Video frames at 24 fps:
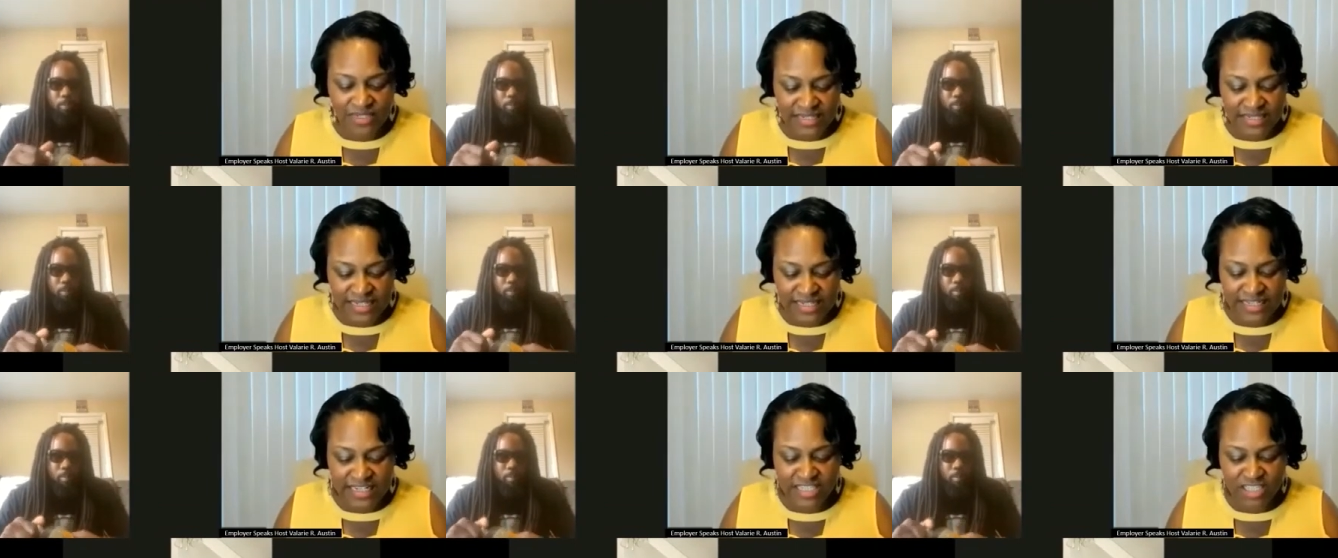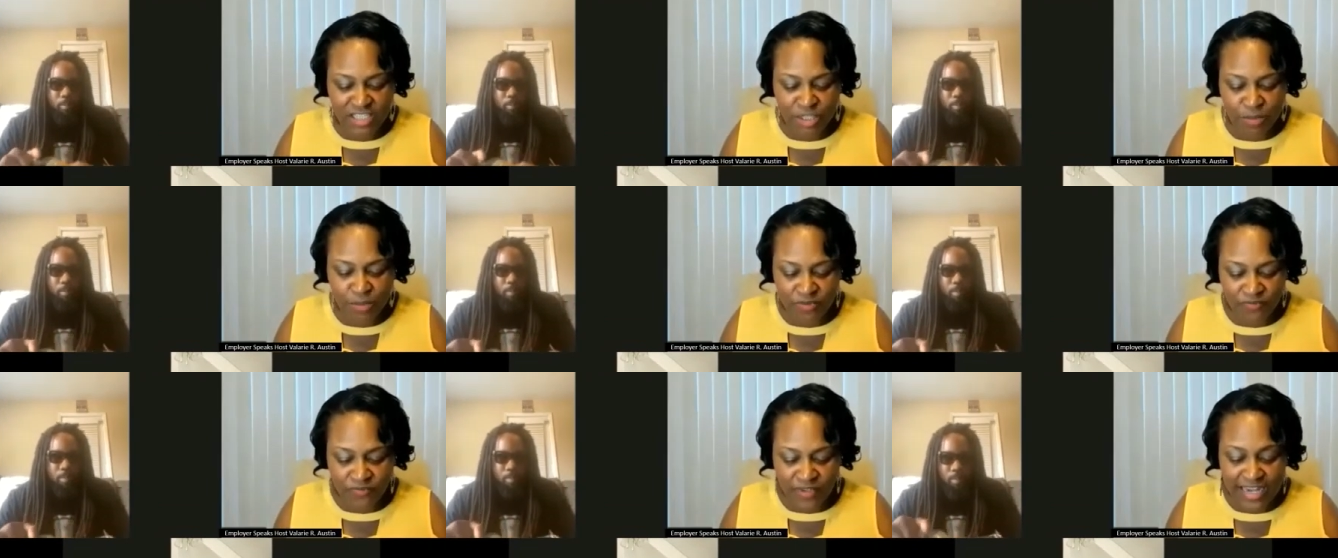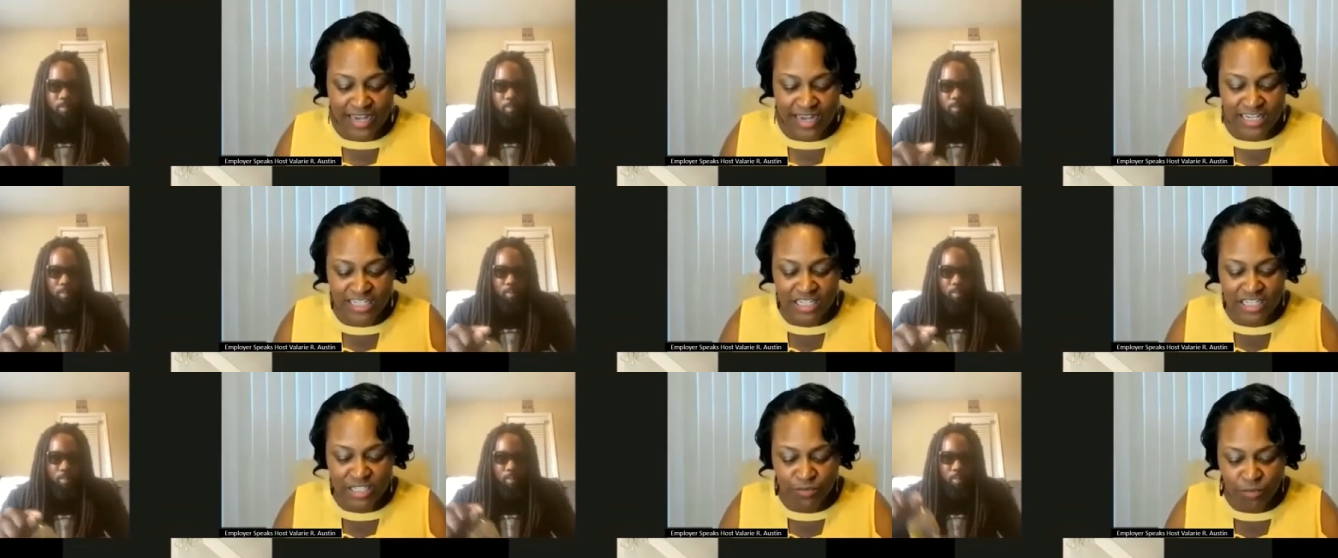Speaker 1: needed to provide
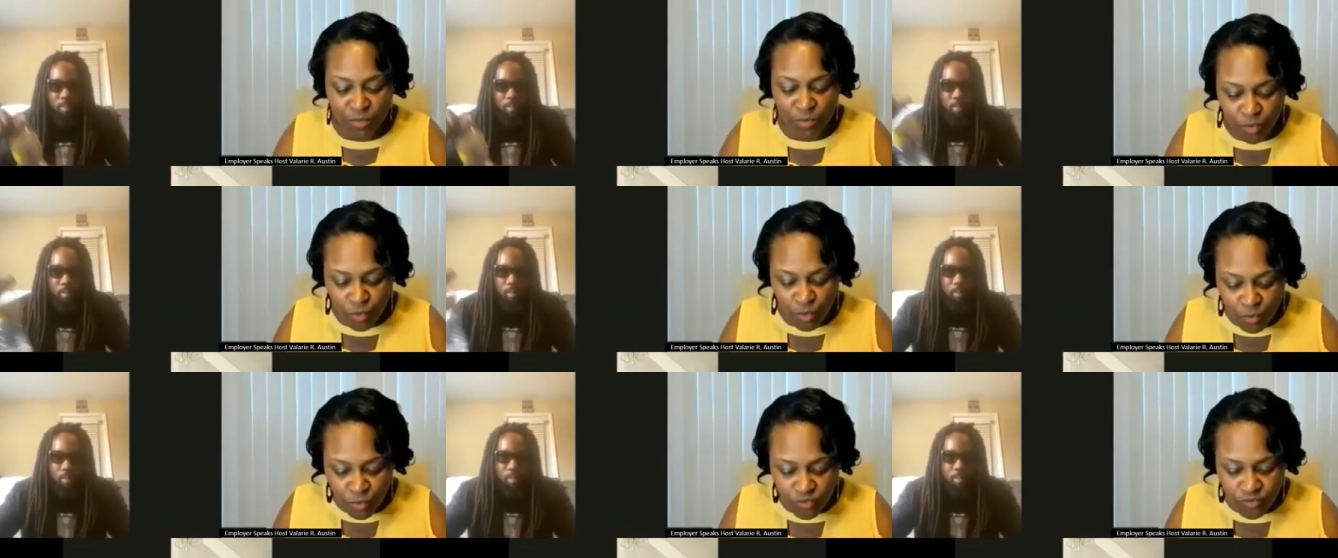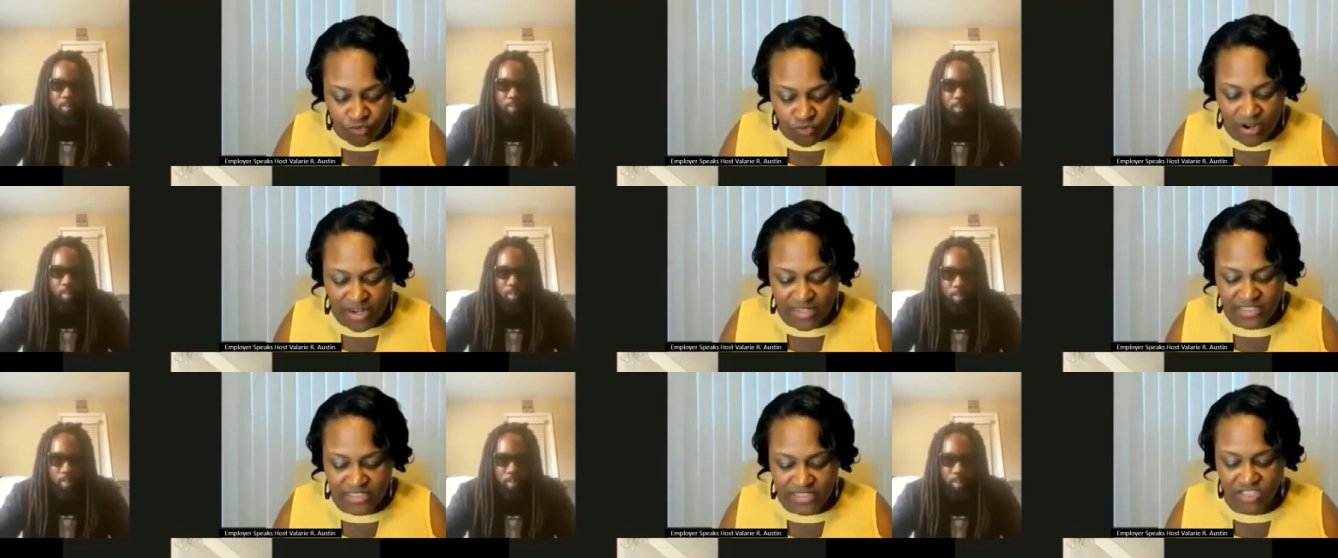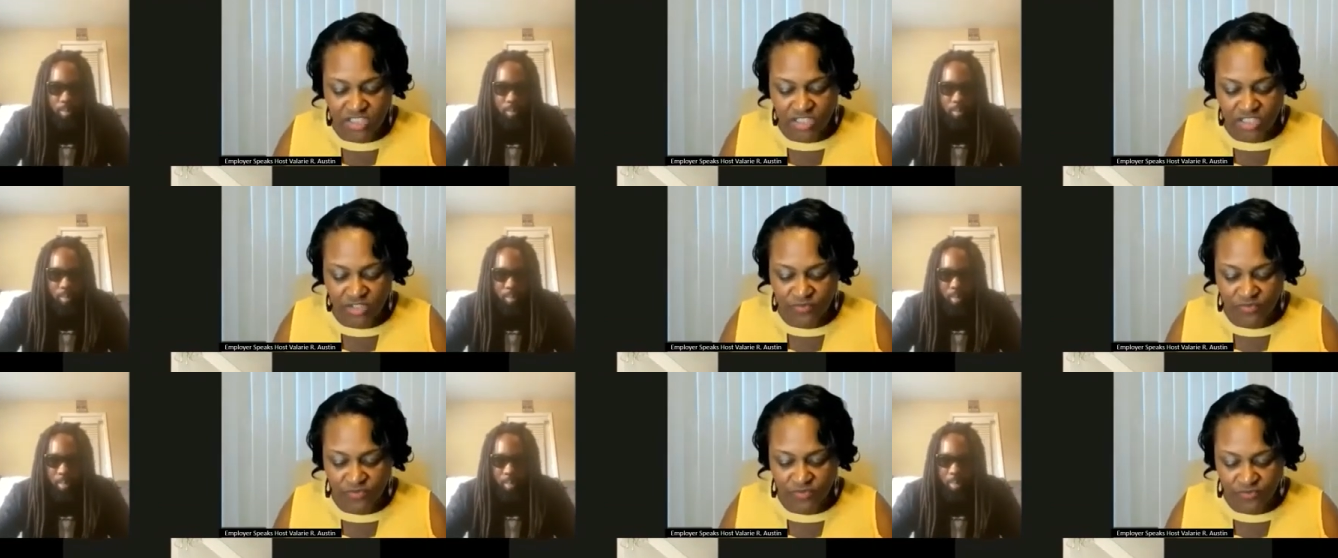a smooth
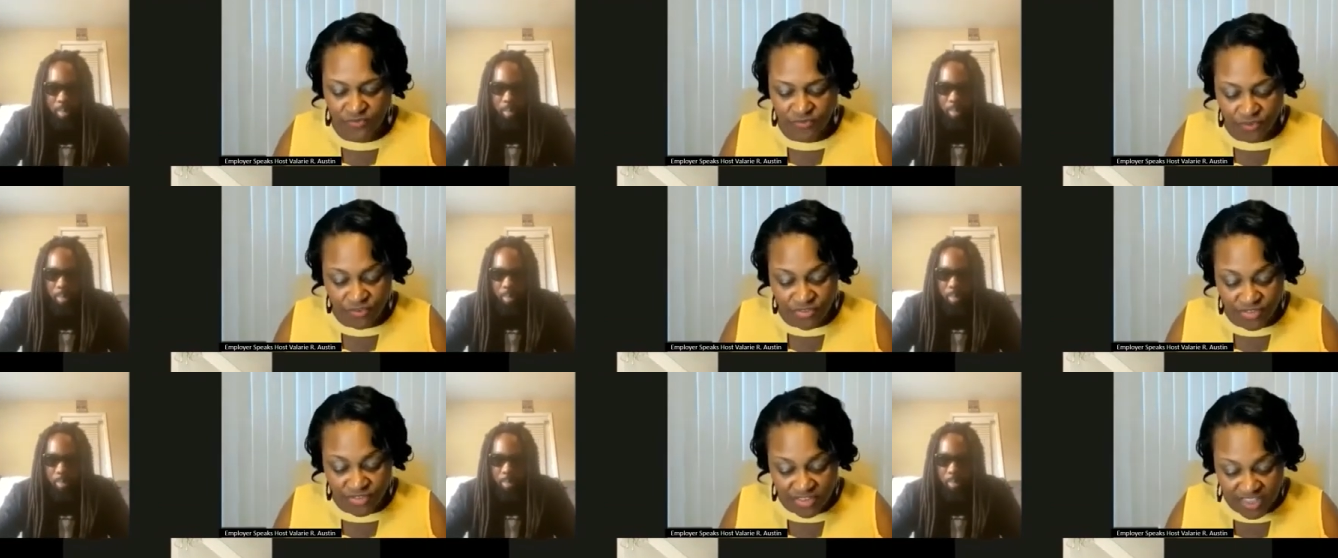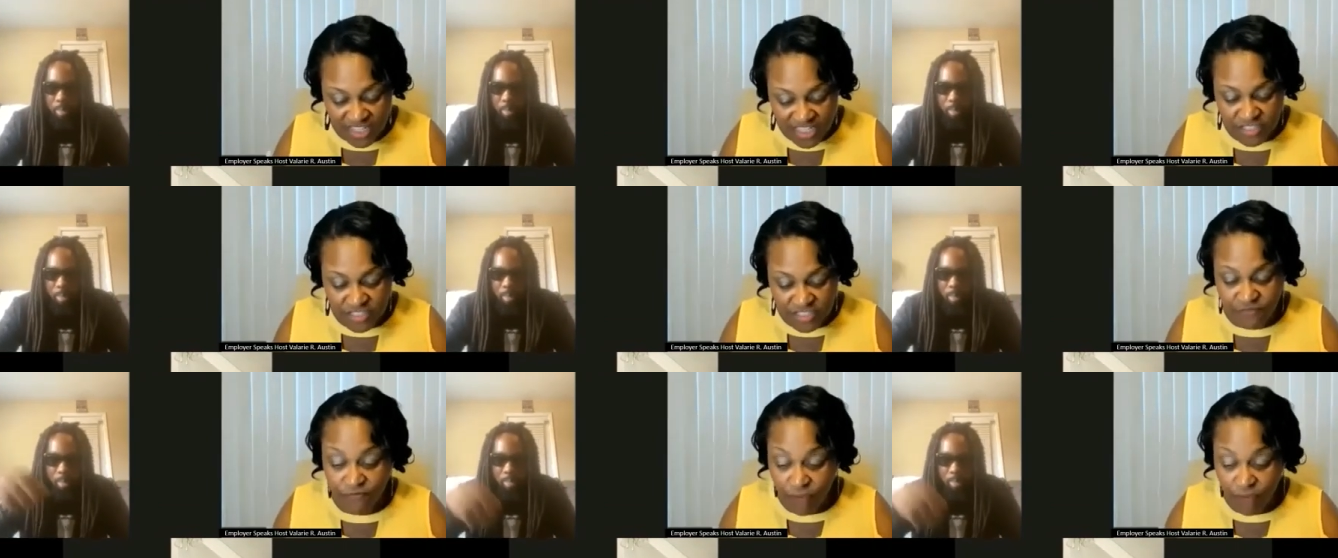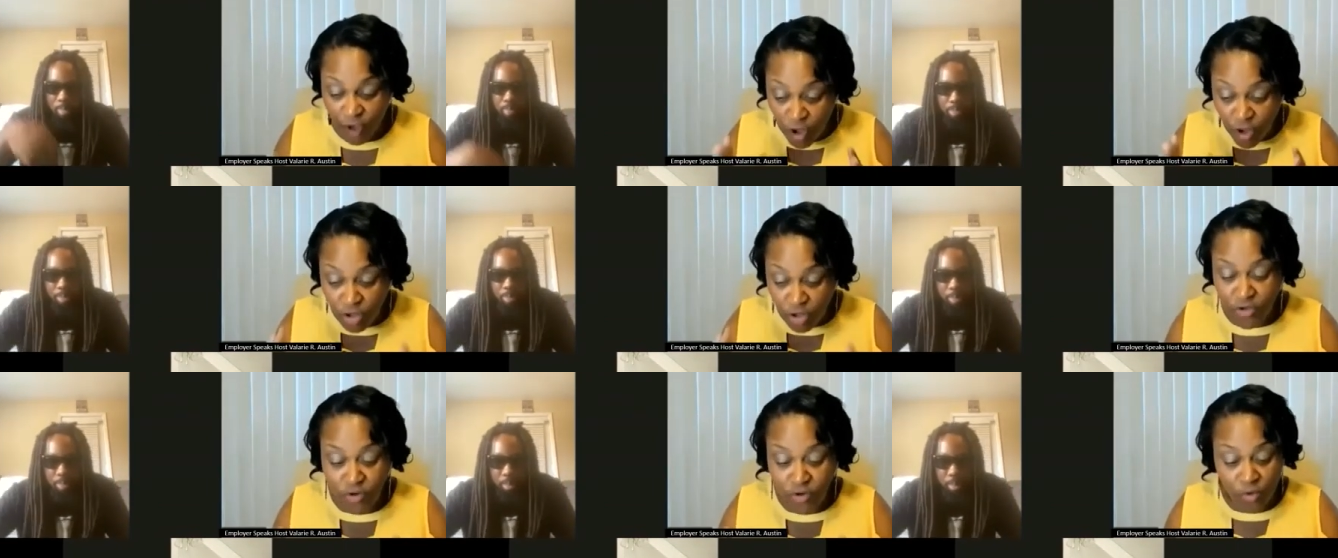transition for this
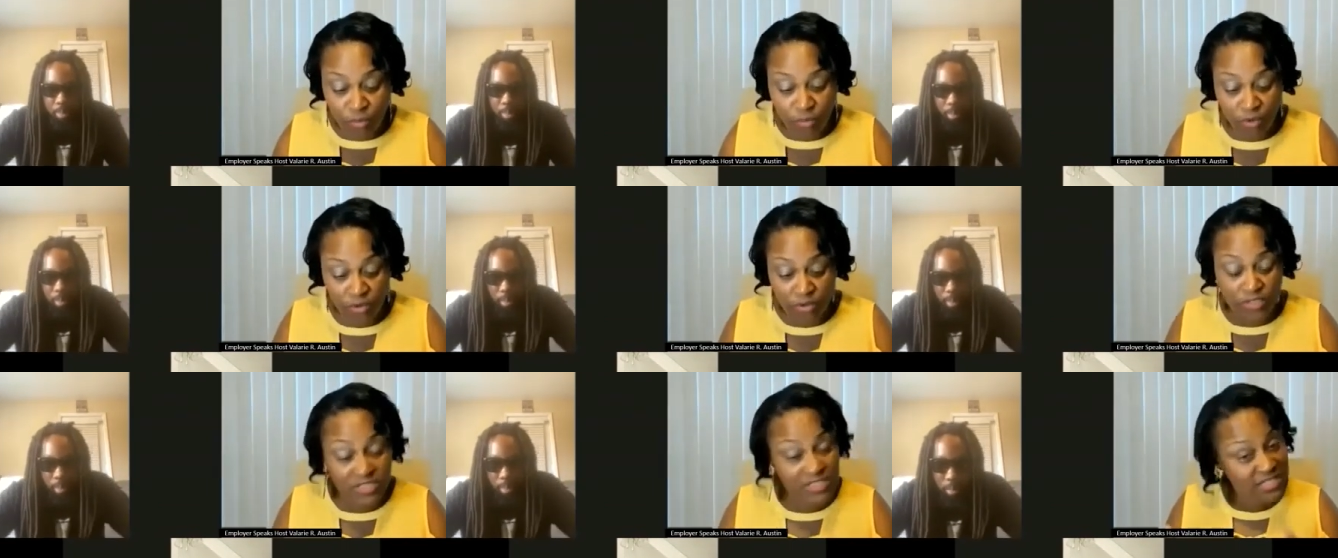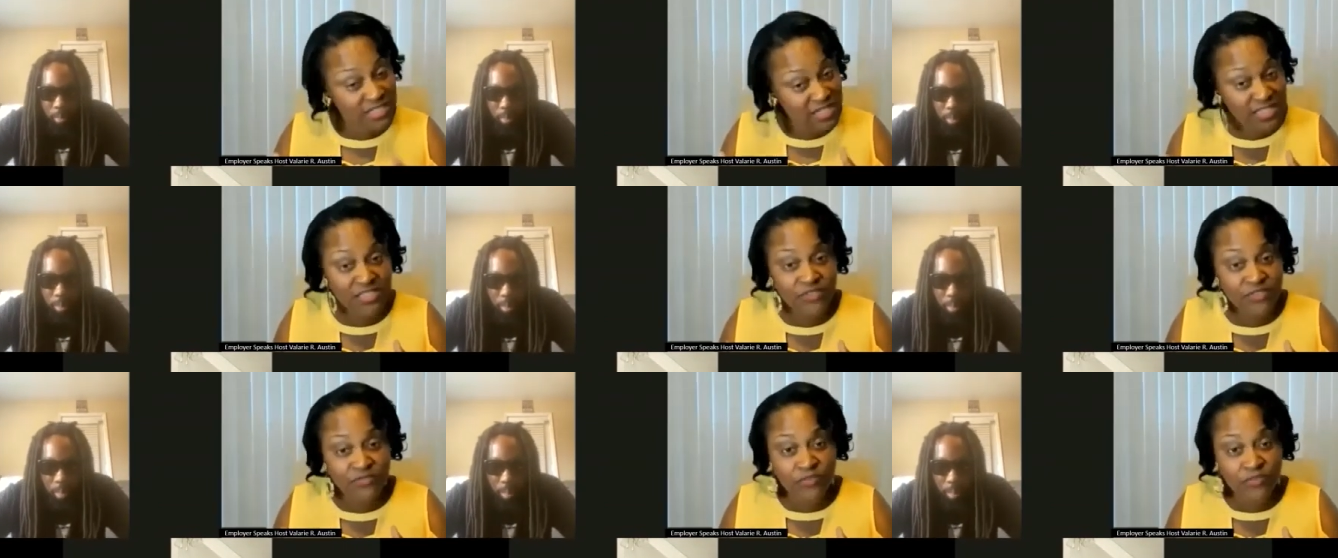vulnerable, because it is a